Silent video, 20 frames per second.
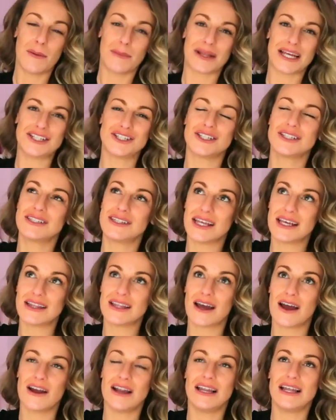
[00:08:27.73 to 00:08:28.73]
but I just
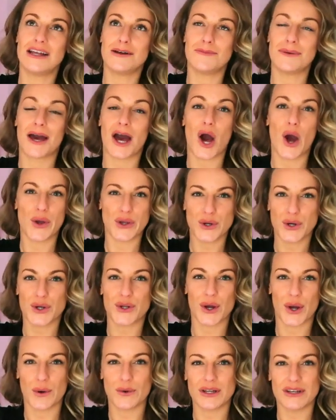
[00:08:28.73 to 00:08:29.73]
think they're a little bit, you
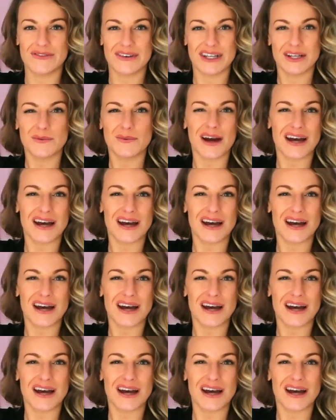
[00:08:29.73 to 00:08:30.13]
could only really